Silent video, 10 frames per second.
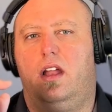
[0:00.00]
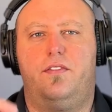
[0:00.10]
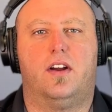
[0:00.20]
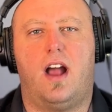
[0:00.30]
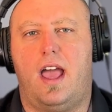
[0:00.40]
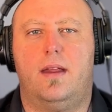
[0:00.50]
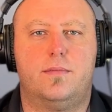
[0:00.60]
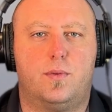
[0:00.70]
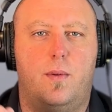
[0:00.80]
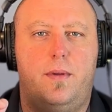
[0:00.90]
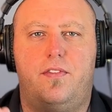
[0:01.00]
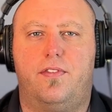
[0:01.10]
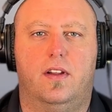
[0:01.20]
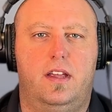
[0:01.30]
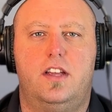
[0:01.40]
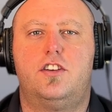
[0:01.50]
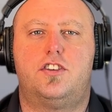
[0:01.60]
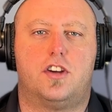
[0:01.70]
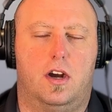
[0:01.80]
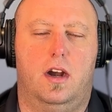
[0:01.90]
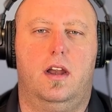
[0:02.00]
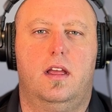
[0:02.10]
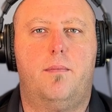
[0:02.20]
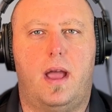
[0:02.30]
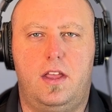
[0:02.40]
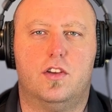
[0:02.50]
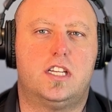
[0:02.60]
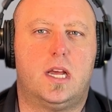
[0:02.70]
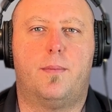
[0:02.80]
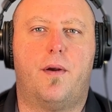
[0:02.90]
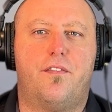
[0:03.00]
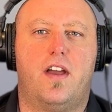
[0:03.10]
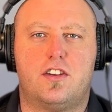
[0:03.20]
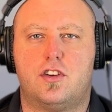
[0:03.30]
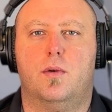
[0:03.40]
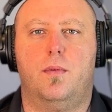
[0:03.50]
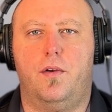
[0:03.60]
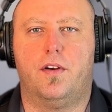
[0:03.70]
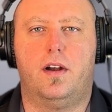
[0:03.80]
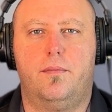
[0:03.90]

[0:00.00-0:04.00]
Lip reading: of your items will be fully insured by using a professional mover.